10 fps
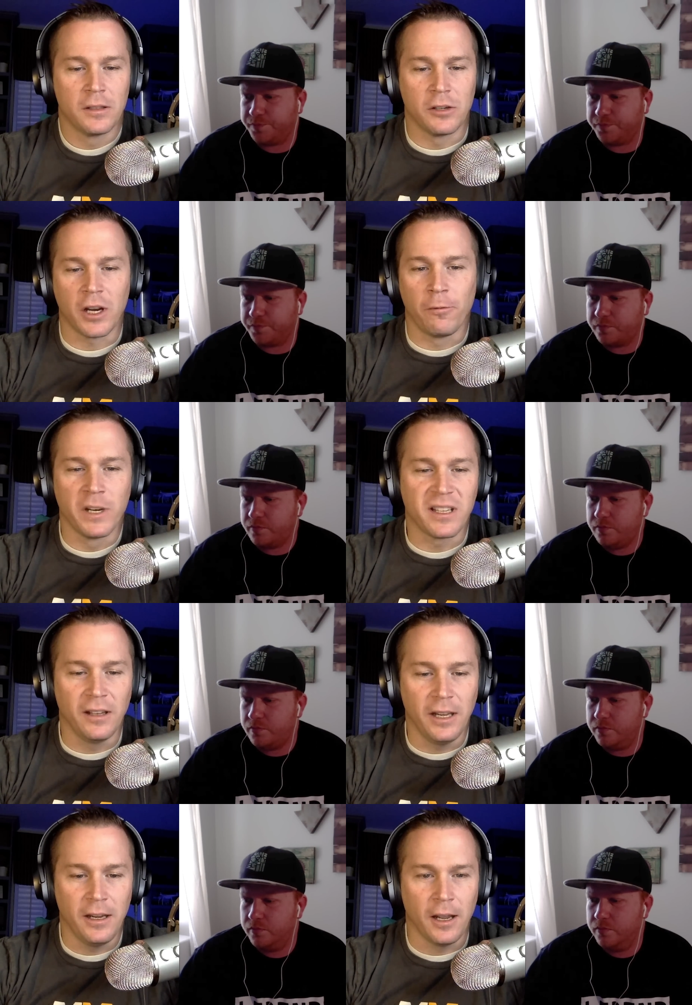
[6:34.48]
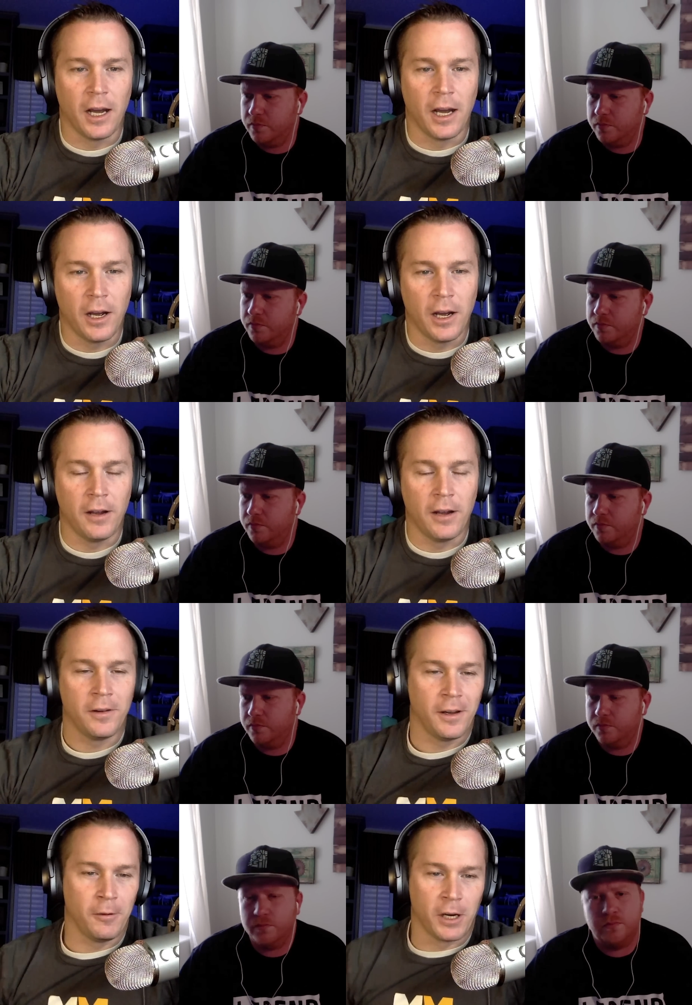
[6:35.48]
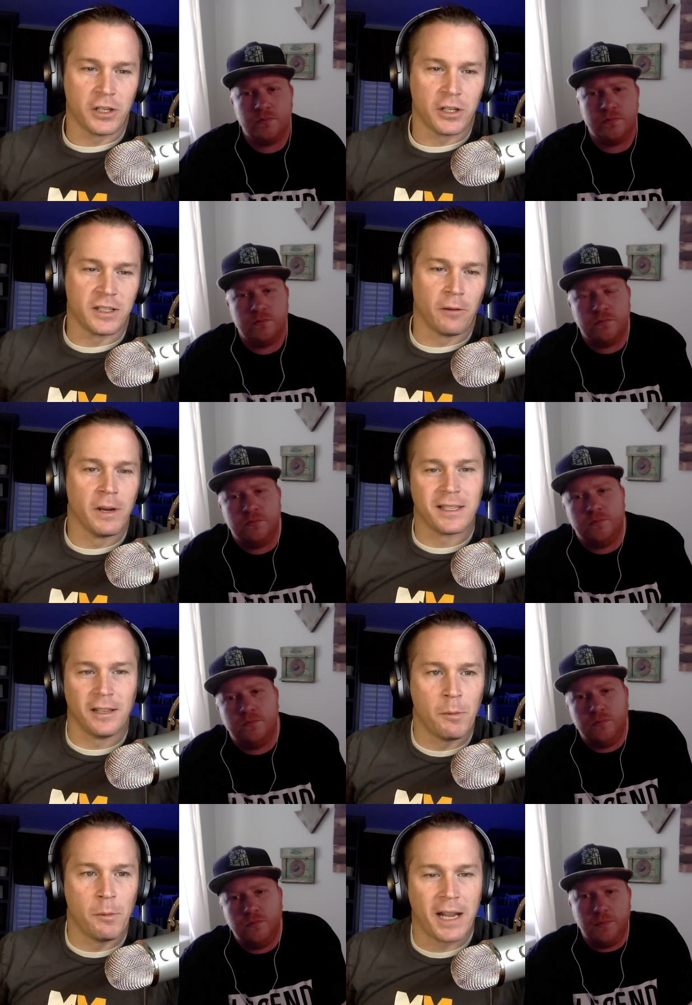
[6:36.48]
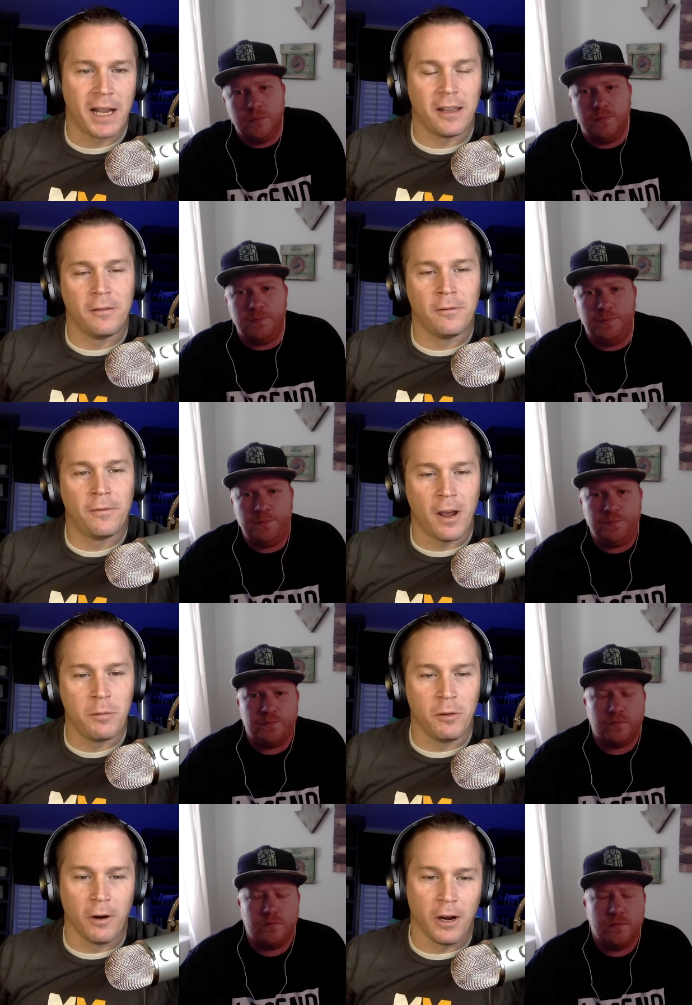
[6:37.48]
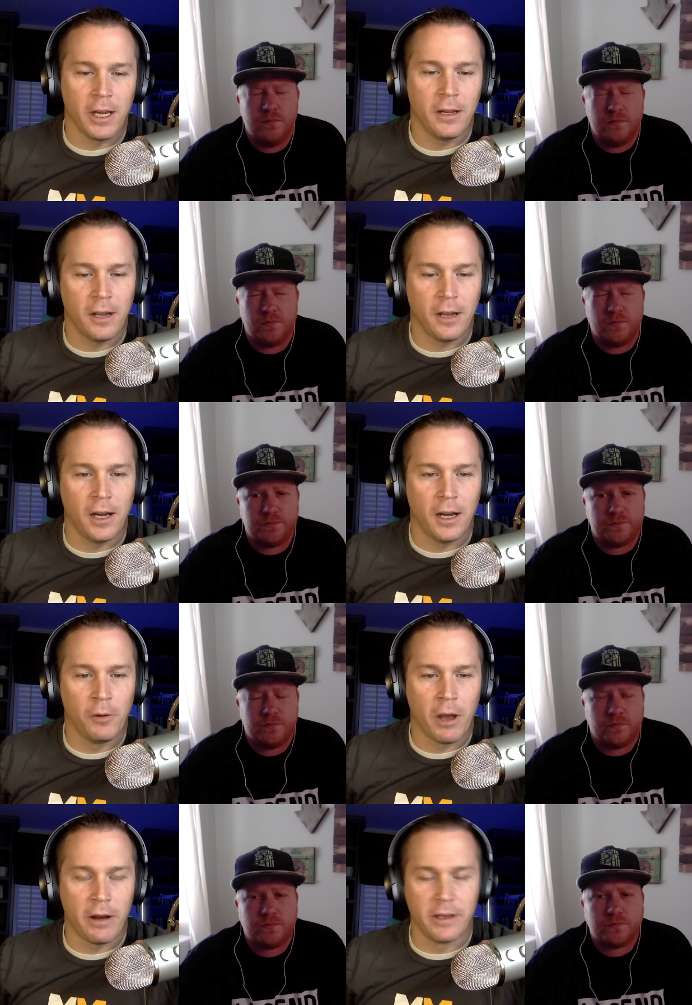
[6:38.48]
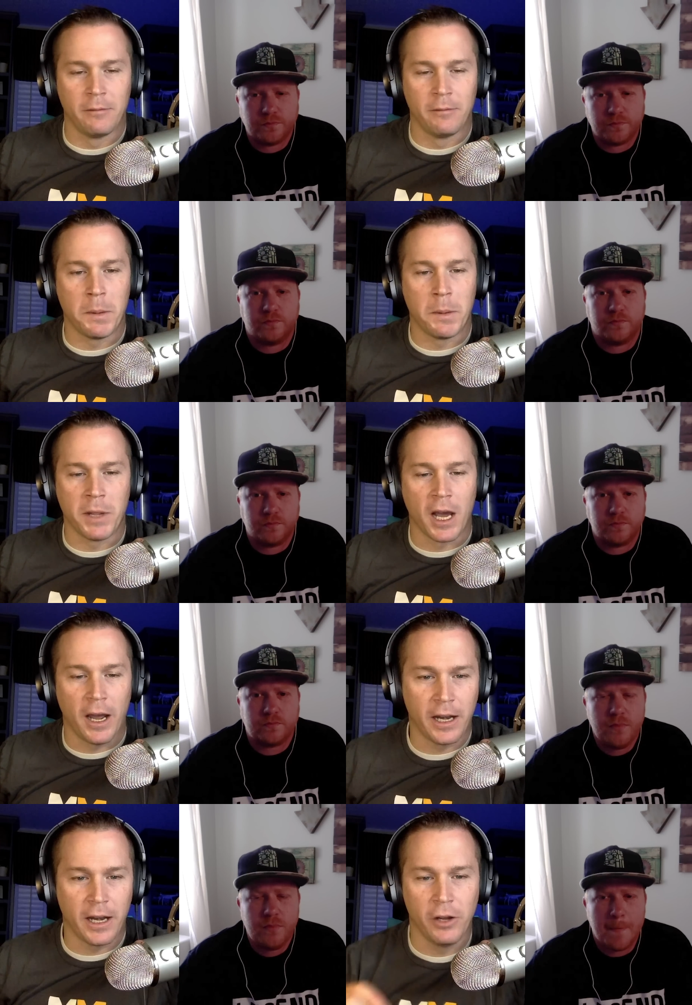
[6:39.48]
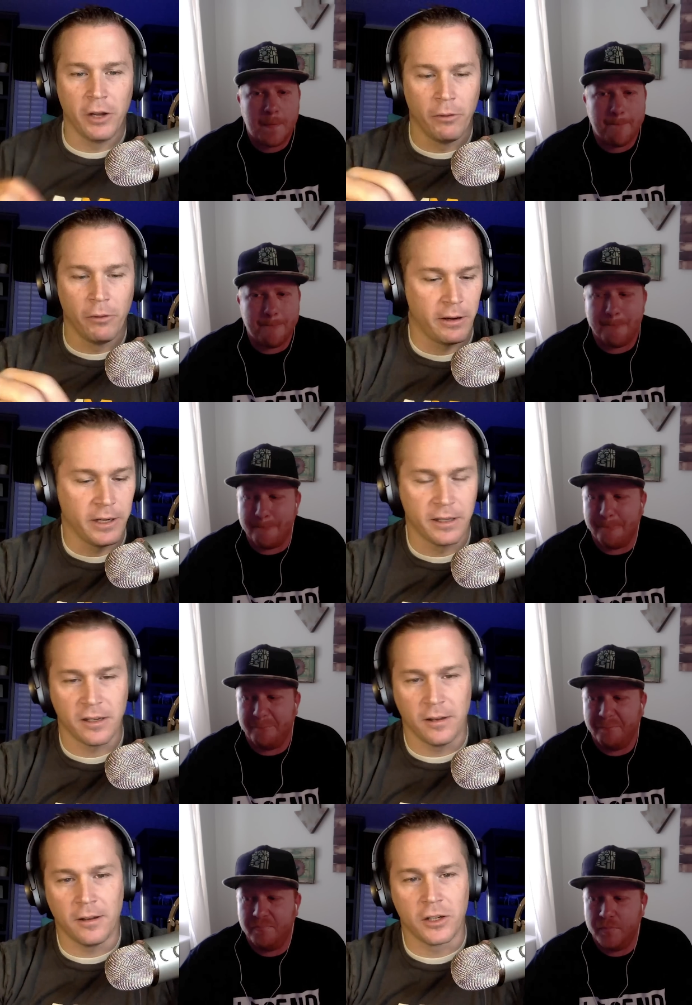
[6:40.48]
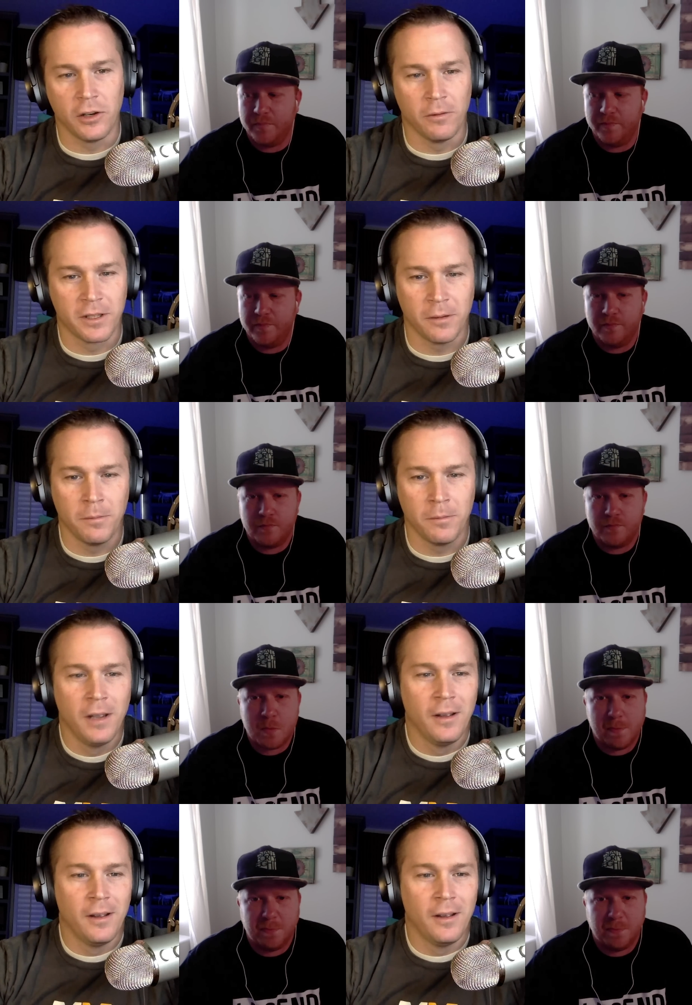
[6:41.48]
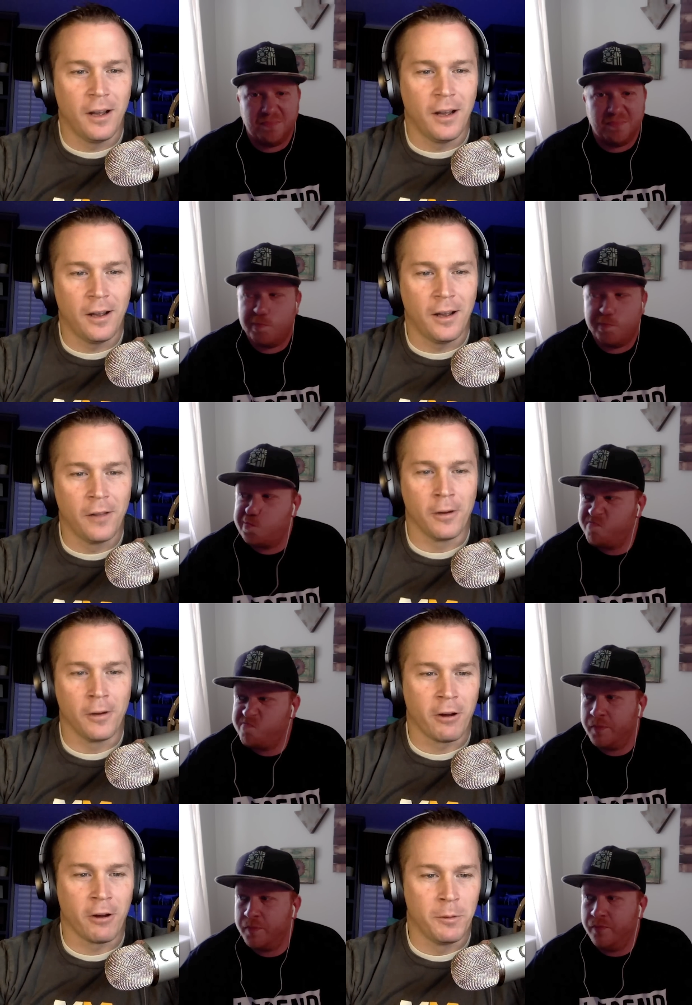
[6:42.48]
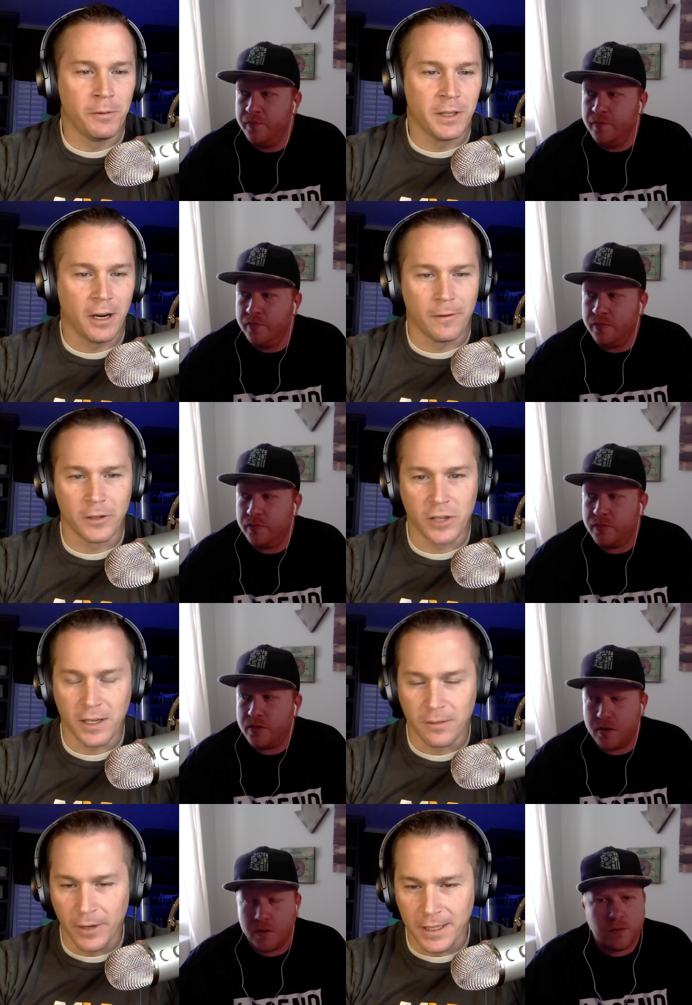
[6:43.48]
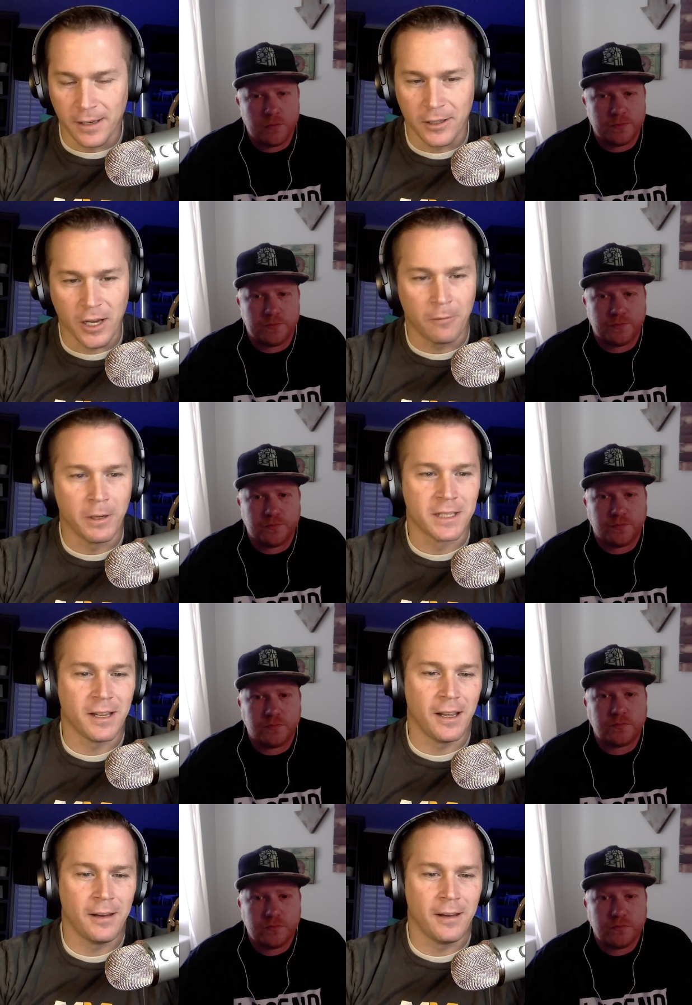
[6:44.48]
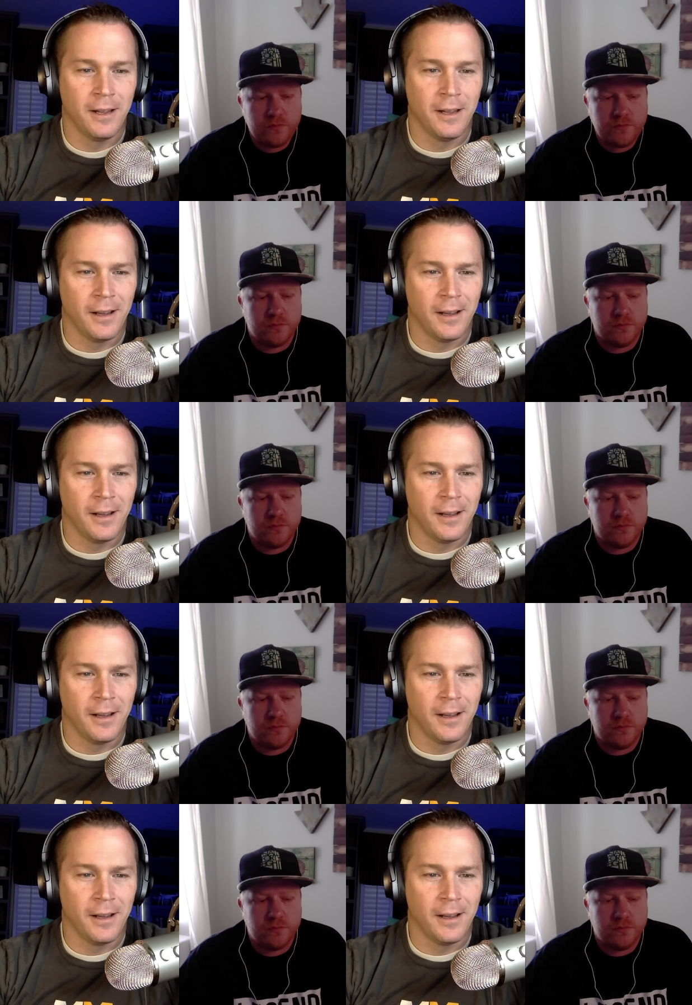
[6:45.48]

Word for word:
Speaker 1: So Jeff, recently, well, I shouldn't say recently, but back in February, we were out at WPPI, and I know you went out and did a shoot with some other incredible photographers, Jason Vinson, Chad Winstead.